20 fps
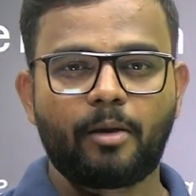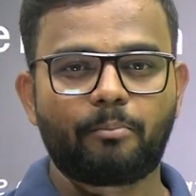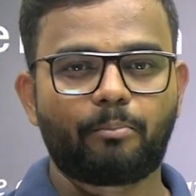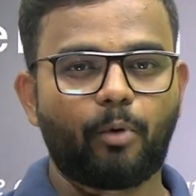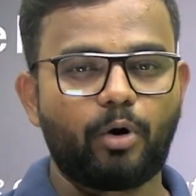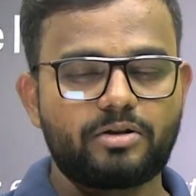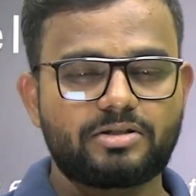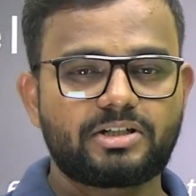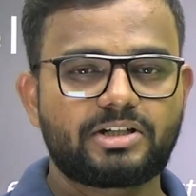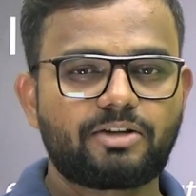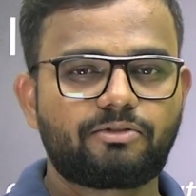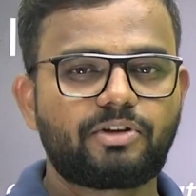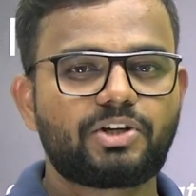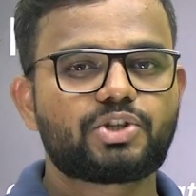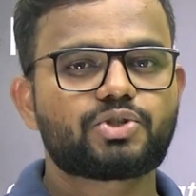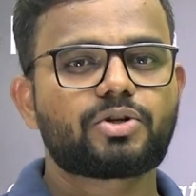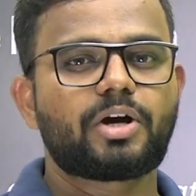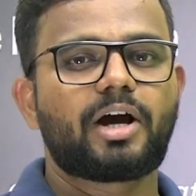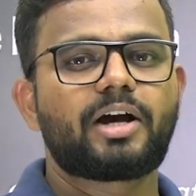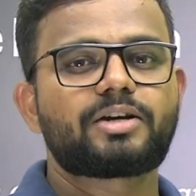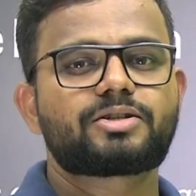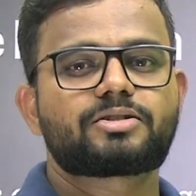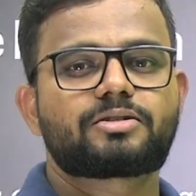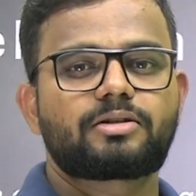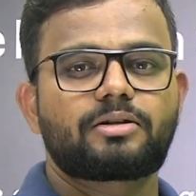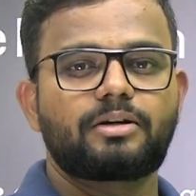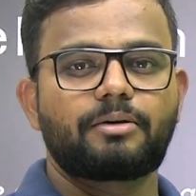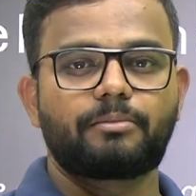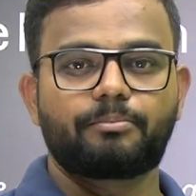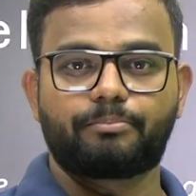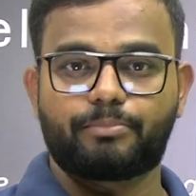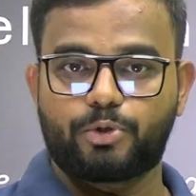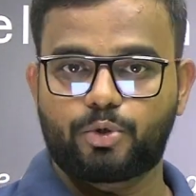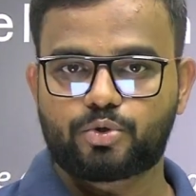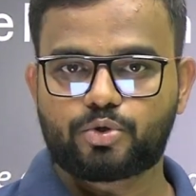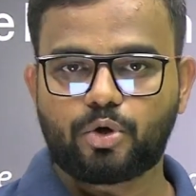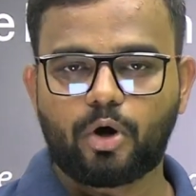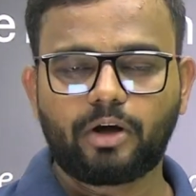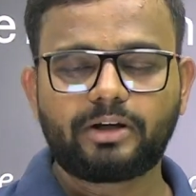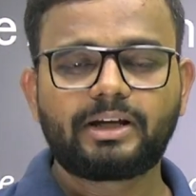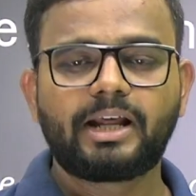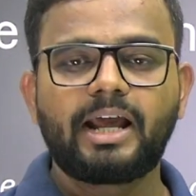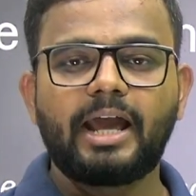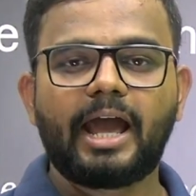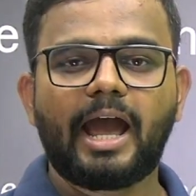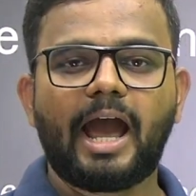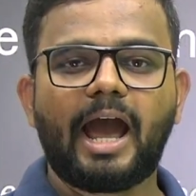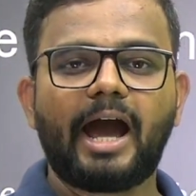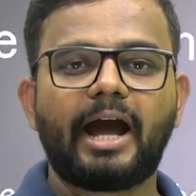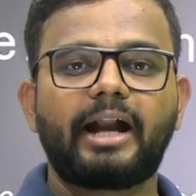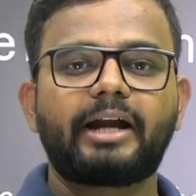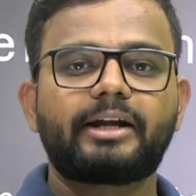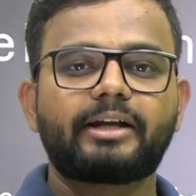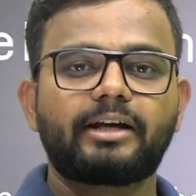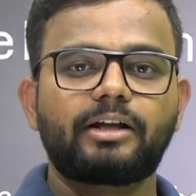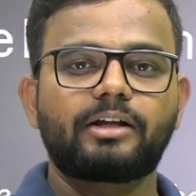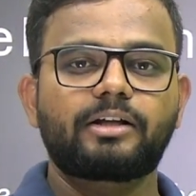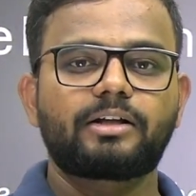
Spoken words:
positively charged proton and